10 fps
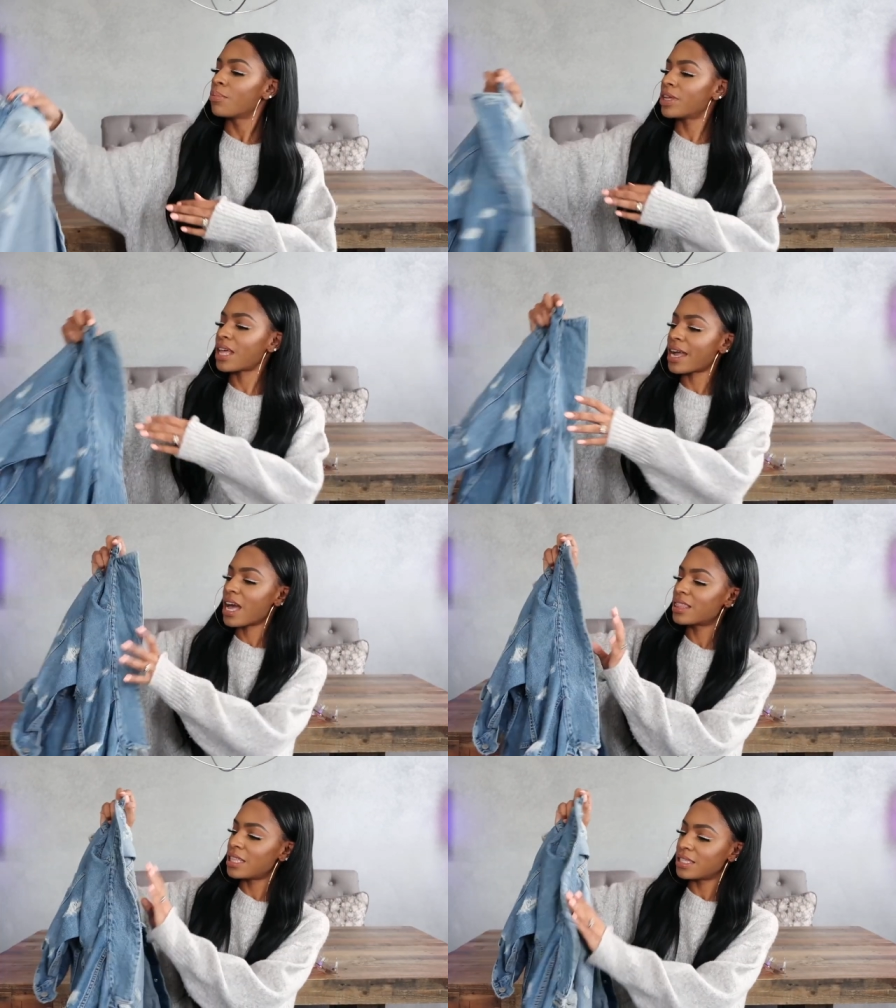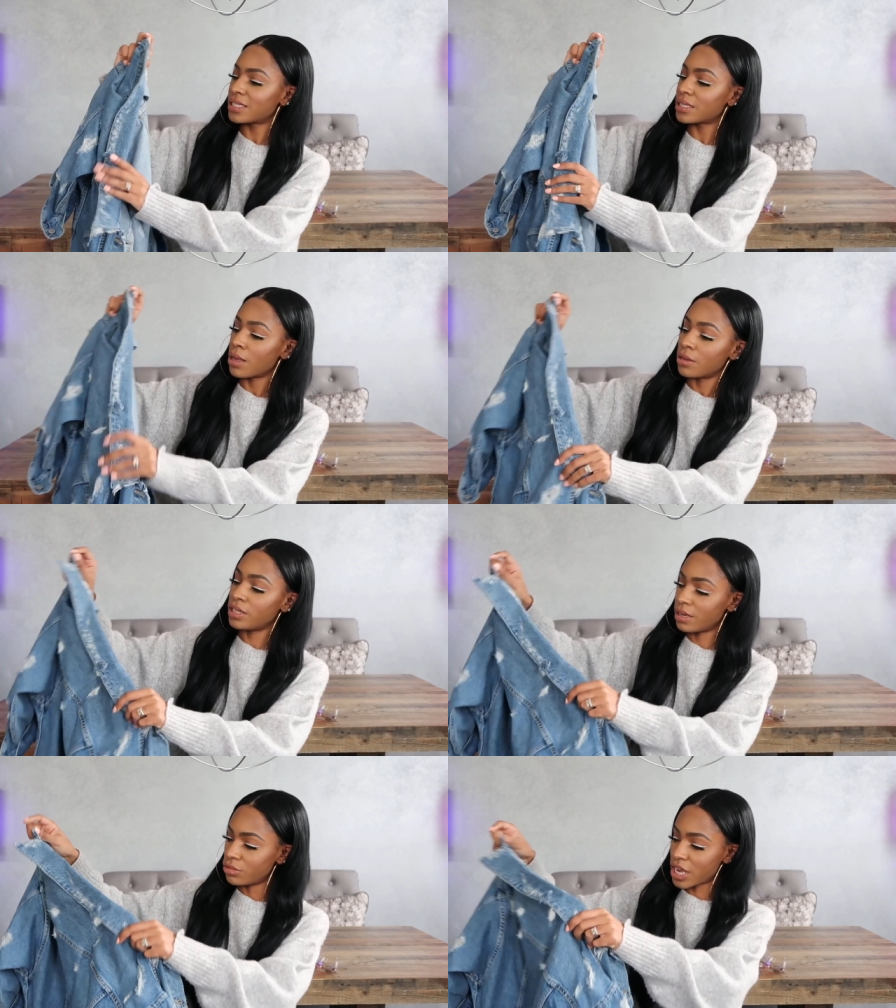but I got this
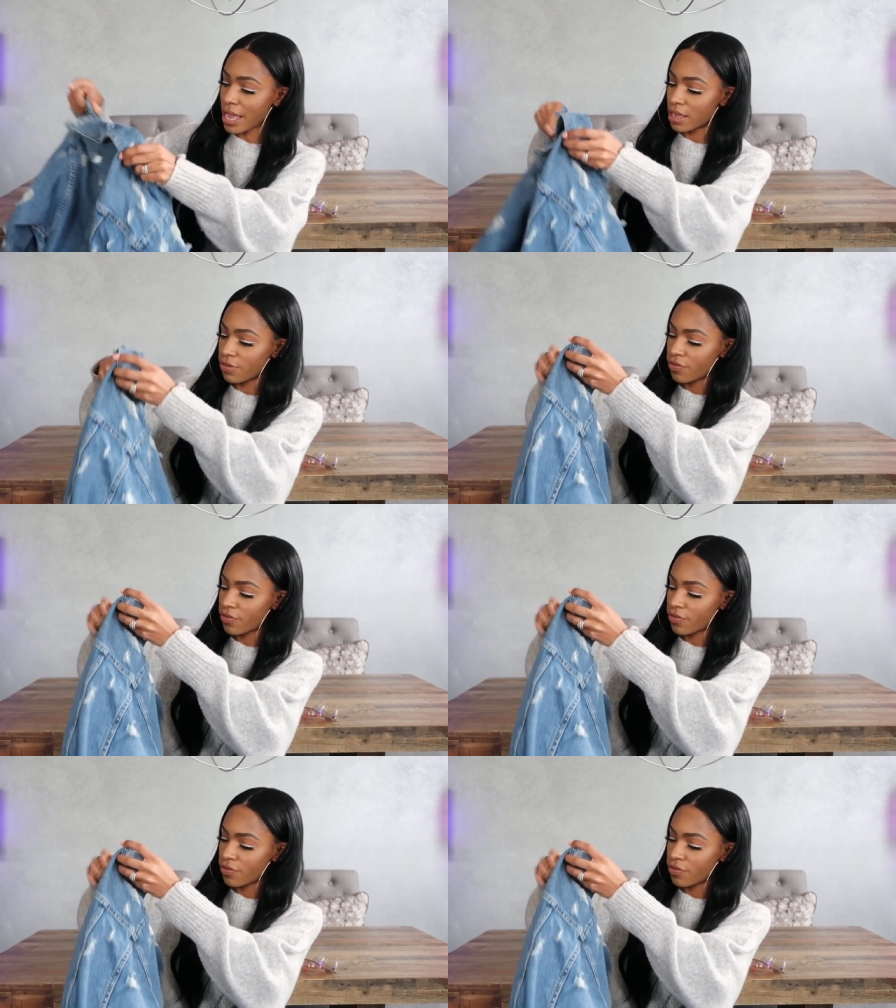denim jacket